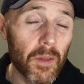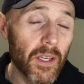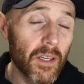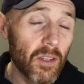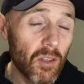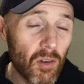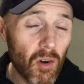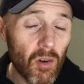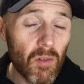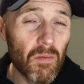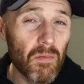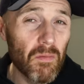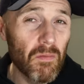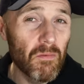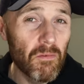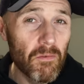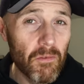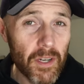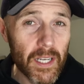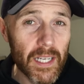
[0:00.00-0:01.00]
they're not
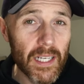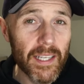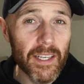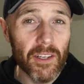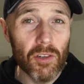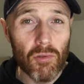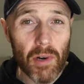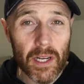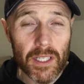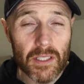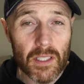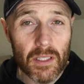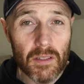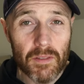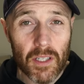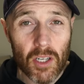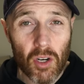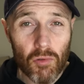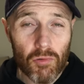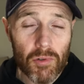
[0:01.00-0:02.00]
really
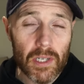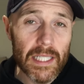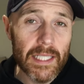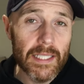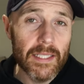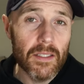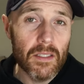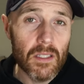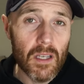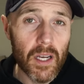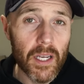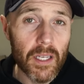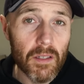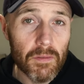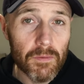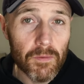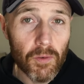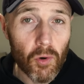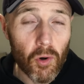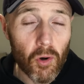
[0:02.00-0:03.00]
aggressive. They're not really
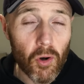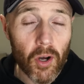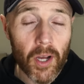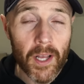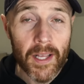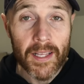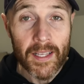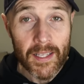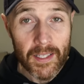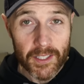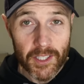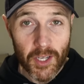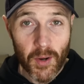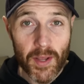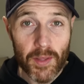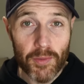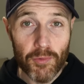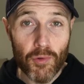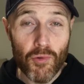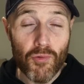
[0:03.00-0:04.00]
designed for
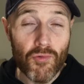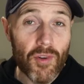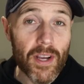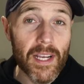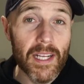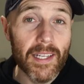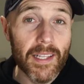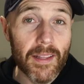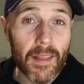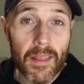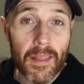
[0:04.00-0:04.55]
going through really